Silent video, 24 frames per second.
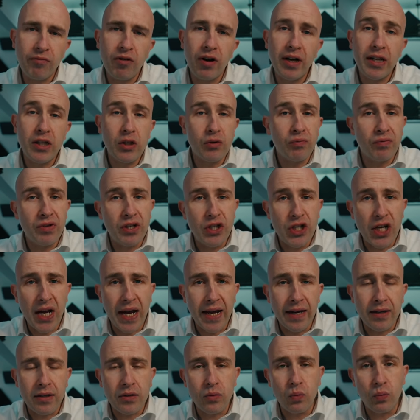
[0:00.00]
right to
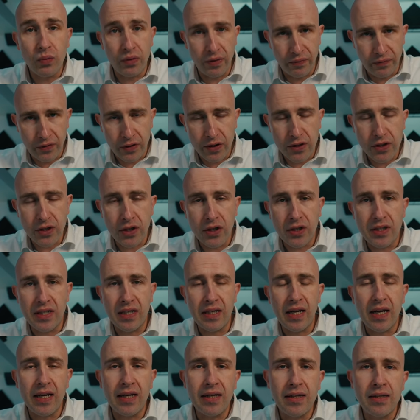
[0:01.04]
reject the first 30
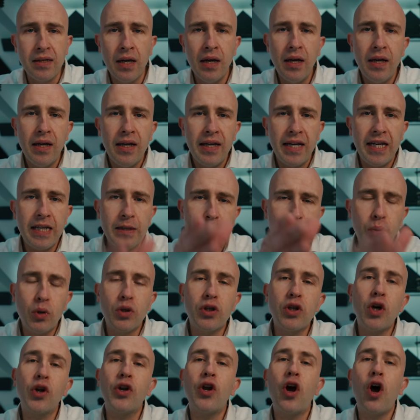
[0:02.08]
days is
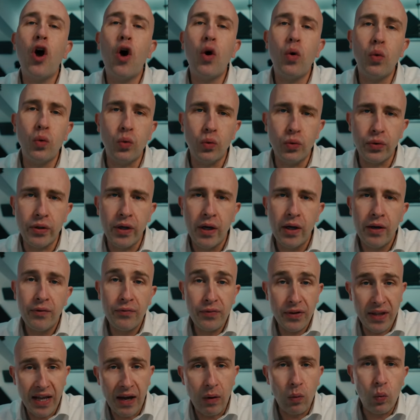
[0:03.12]
put on hold
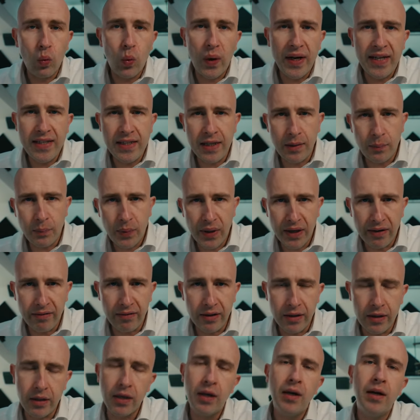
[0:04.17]
for that waiting
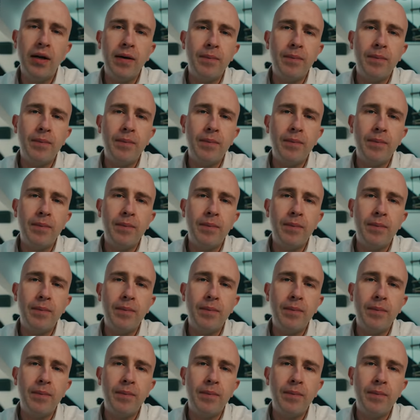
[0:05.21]
period.